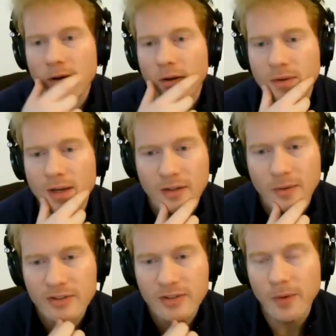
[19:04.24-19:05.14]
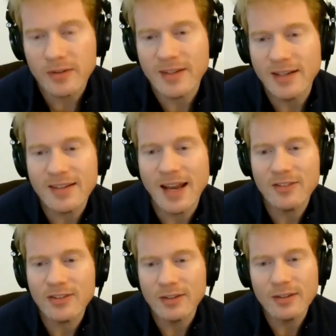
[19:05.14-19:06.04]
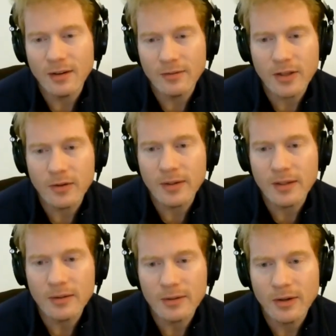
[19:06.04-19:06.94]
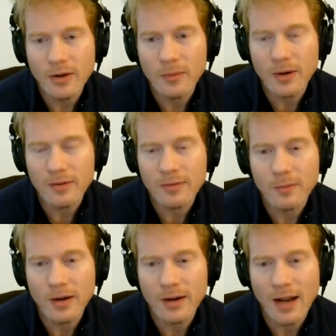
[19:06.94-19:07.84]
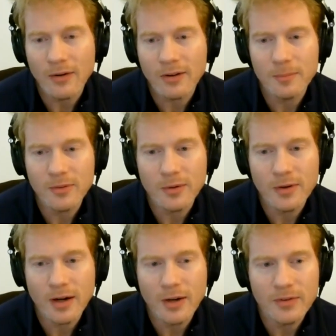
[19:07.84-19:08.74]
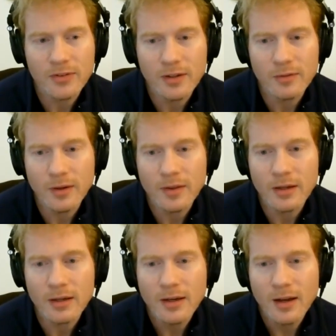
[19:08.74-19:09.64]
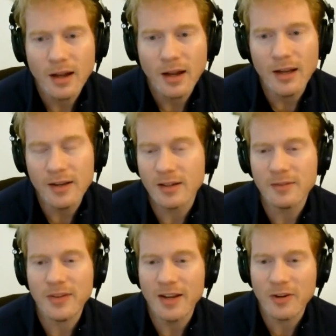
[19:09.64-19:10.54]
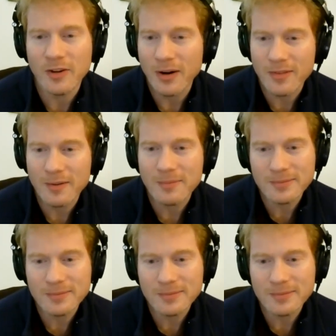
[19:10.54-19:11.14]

also ask the question, what's the intention of QE? You know, what outcomes are we trying to achieve with it? Is inflation one of them?